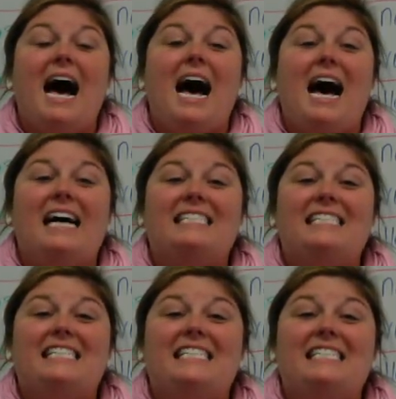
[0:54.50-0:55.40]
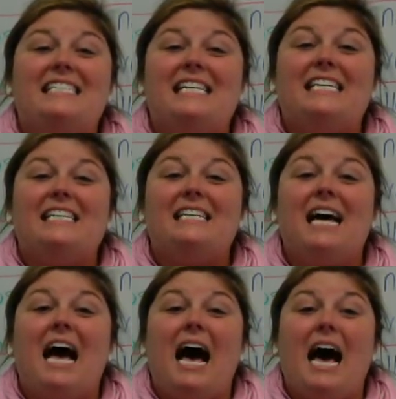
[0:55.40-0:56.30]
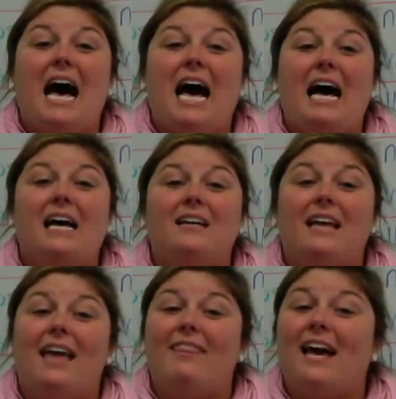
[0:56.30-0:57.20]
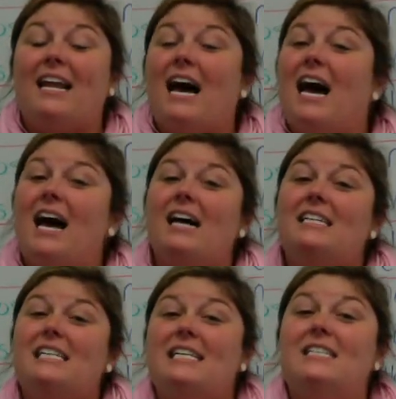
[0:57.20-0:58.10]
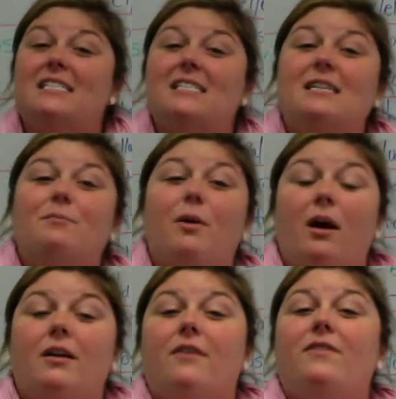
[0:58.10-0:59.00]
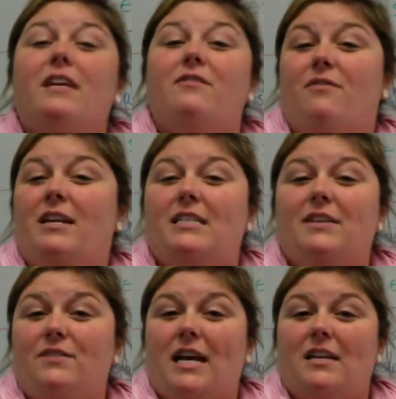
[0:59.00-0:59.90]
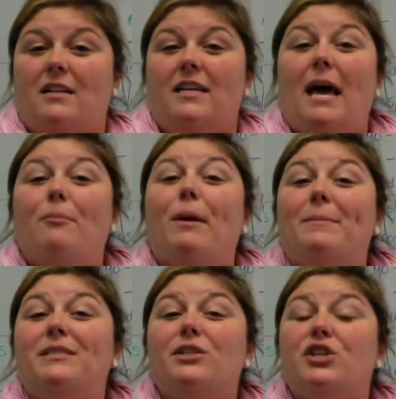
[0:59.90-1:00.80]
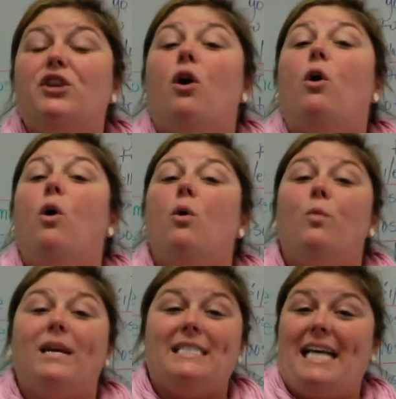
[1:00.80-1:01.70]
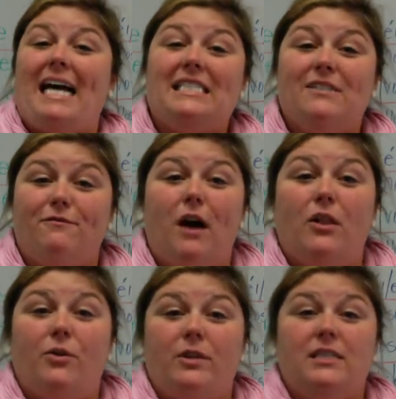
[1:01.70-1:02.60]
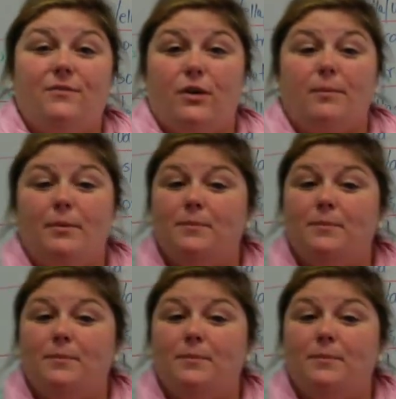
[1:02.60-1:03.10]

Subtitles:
Asistir a. And that a is part of the infinitive technically. That preposition always has to follow this verb.